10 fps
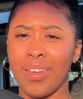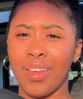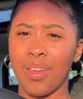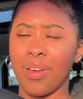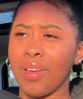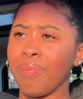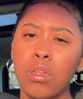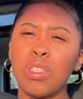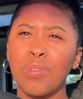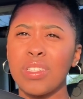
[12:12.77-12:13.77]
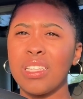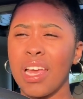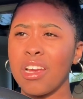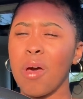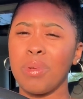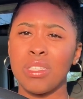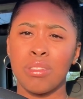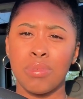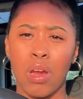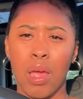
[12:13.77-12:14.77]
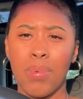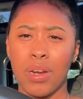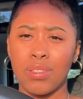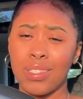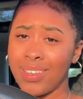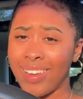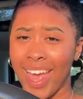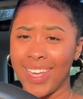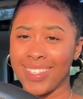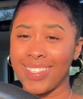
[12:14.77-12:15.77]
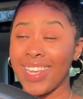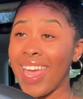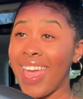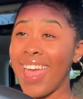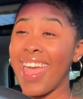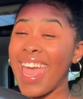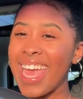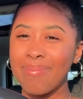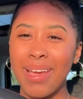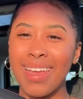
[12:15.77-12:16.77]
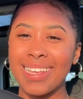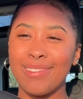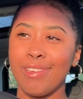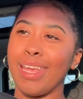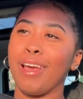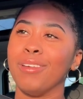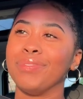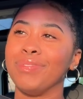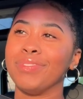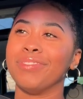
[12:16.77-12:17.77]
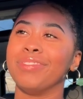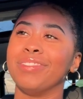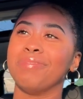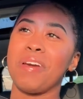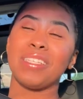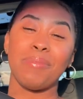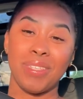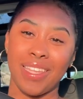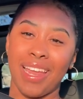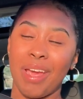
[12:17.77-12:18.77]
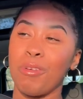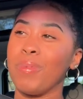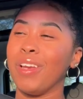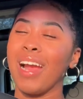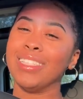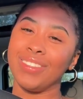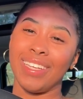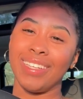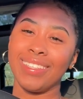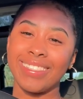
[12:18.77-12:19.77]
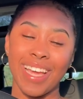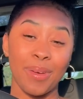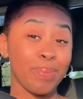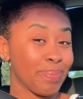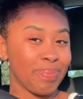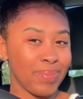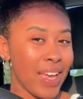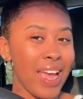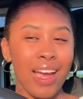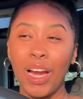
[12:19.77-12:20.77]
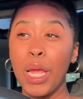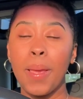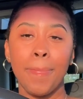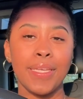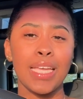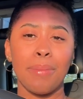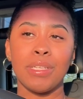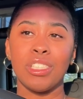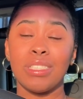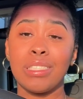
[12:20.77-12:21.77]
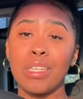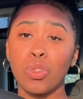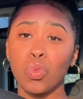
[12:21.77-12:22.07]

Anyway, don't forget to like, comment, and subscribe, and I'll see you guys in my next video. And by the time you see that, I will be graduating. So, all right, peace out, bitches.